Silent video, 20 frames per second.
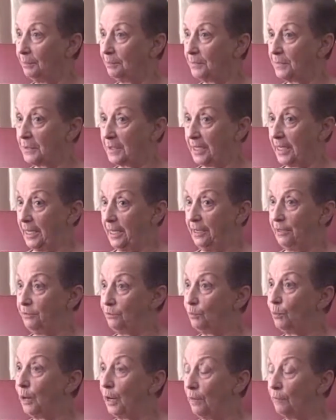
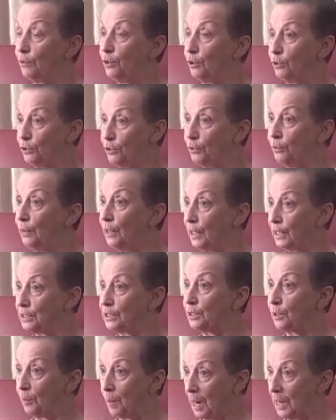says whatever you're doing is
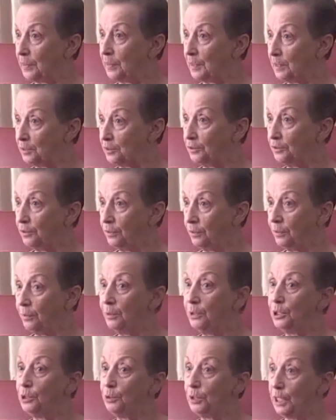the right thing to do,
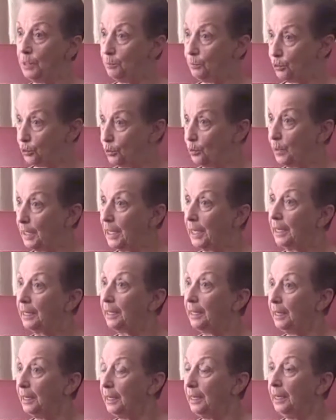and you keep doing it.
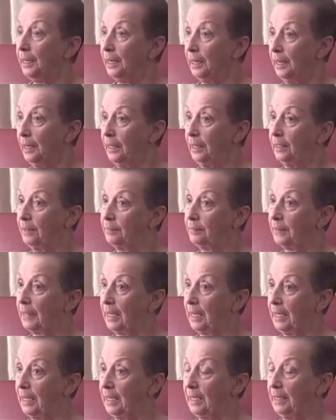
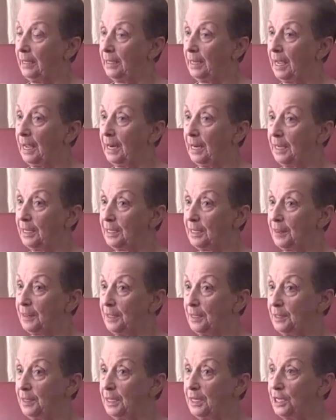And I like to
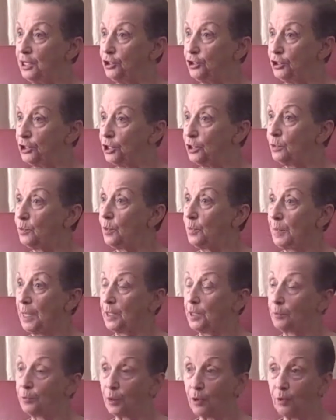think that each year we
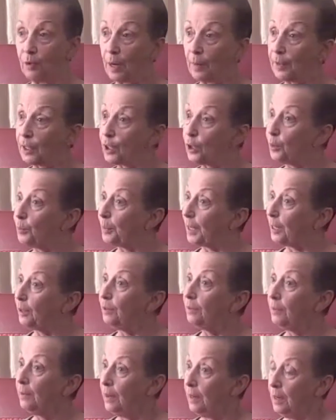make the program a little
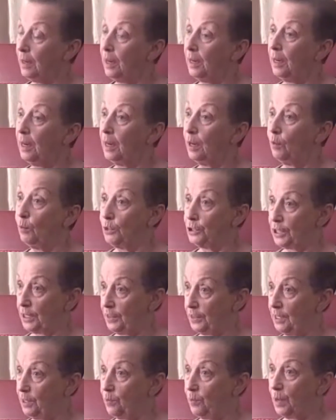better, which I
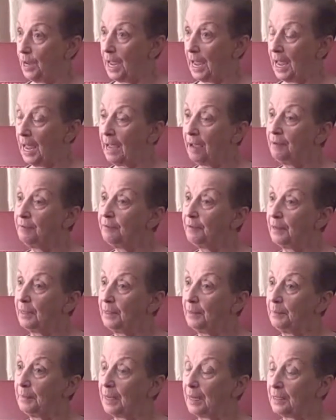think we
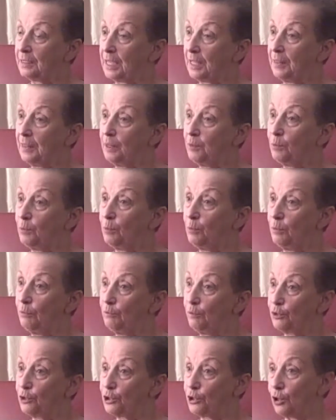have, because I think when we
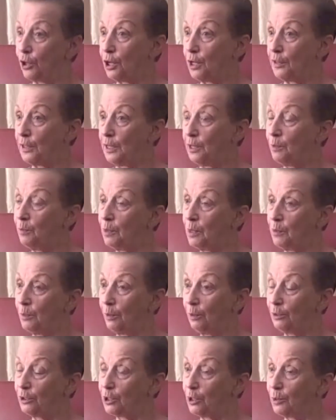first started there we
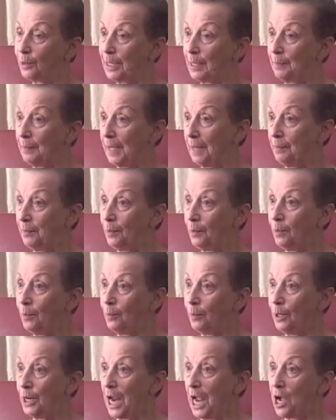were totally paper,
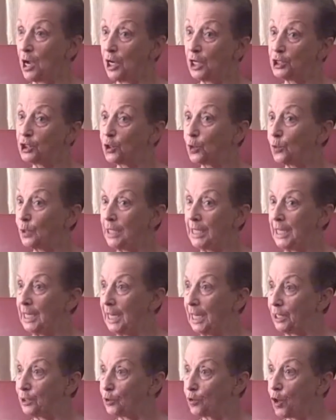and we're now totally
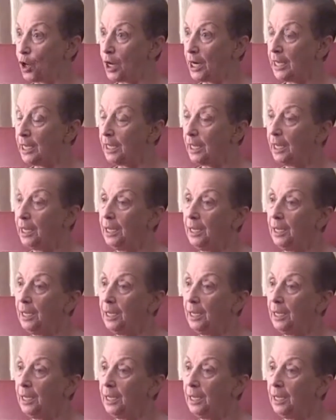electronic,